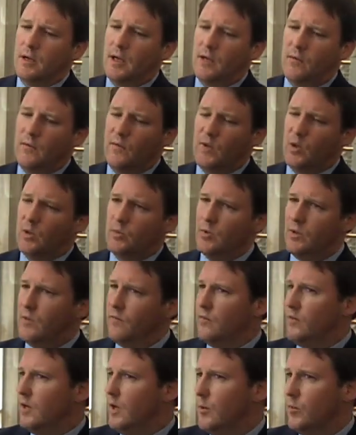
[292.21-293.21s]
get filled with
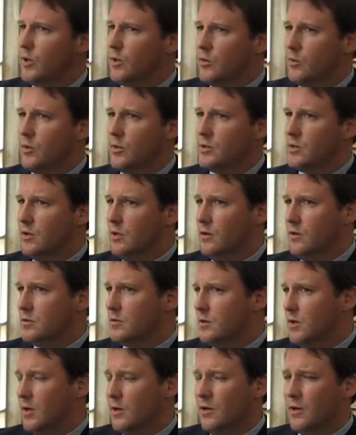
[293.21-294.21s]
inflammatory
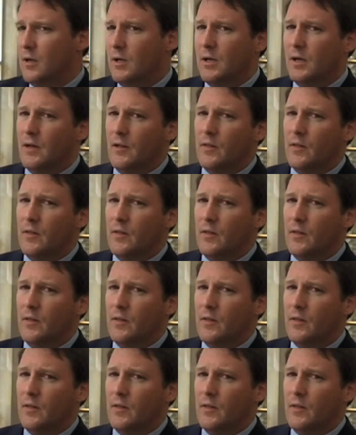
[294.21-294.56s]
cells, and